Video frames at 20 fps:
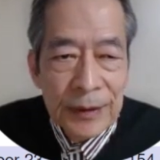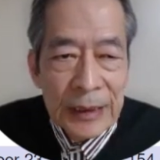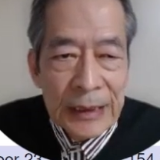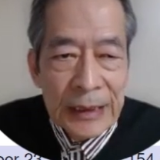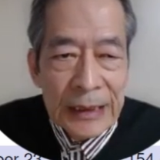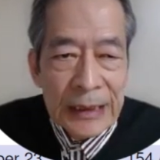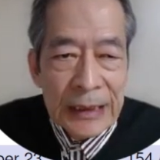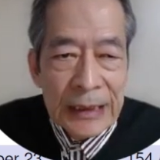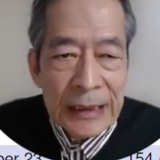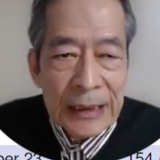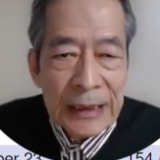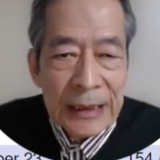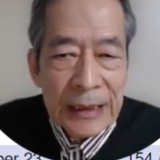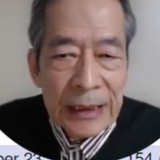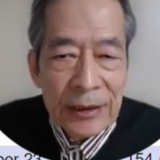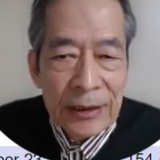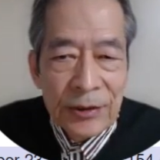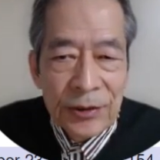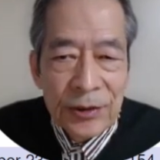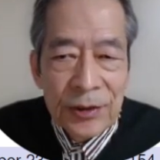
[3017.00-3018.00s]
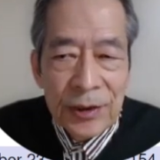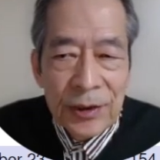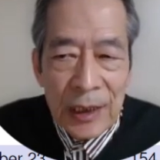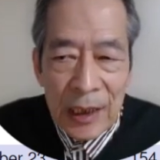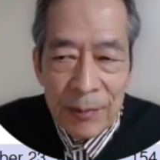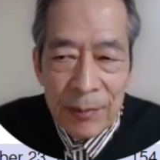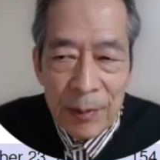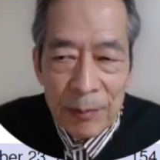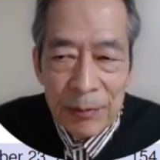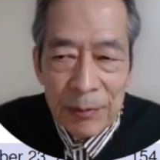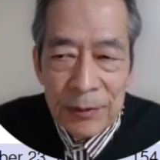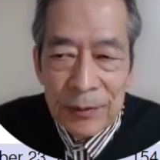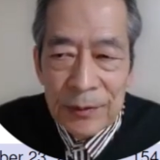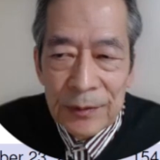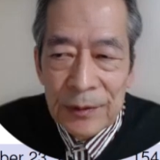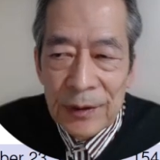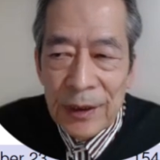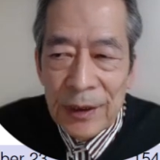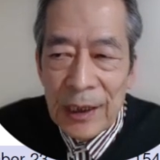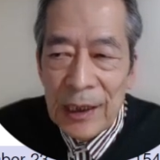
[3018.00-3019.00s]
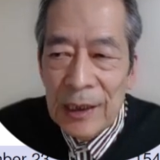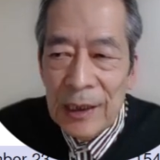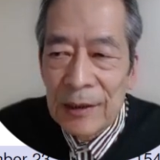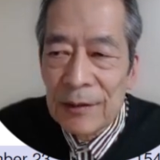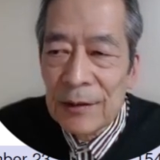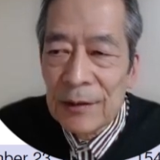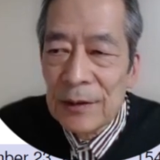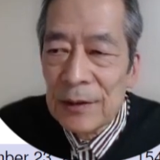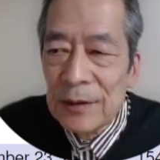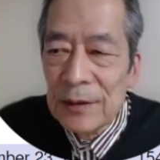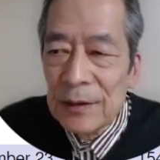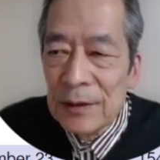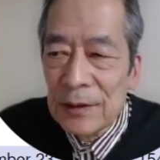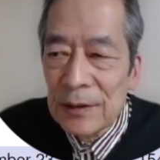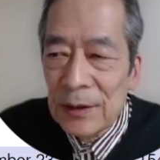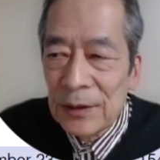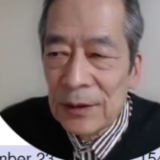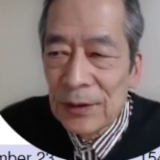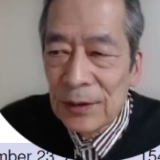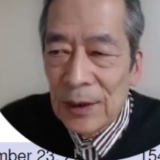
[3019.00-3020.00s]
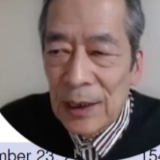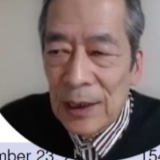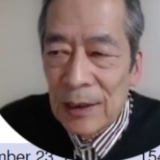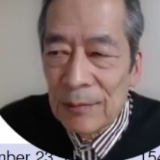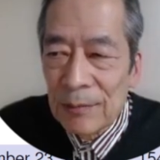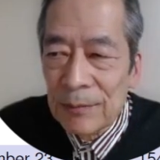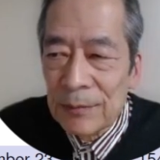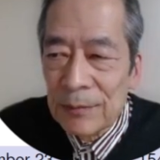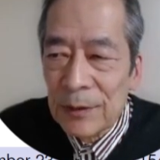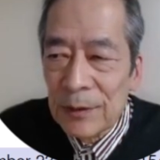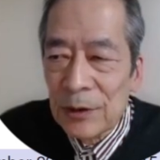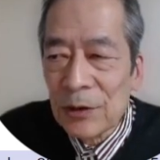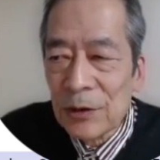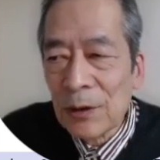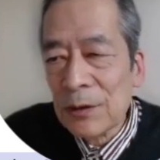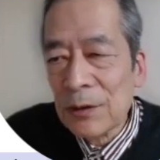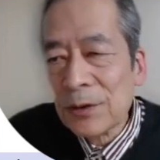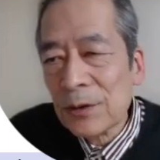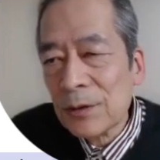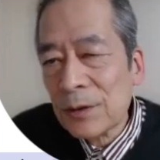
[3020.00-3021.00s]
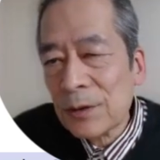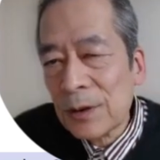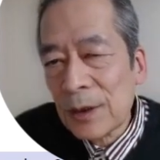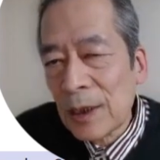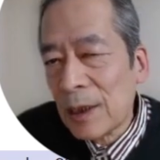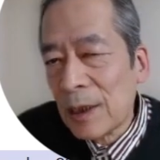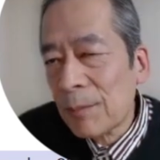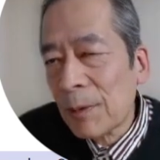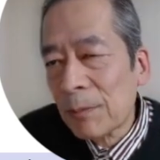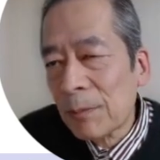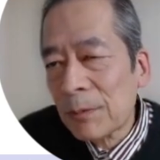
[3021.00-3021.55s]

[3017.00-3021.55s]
is derivable, then this term is also derivable.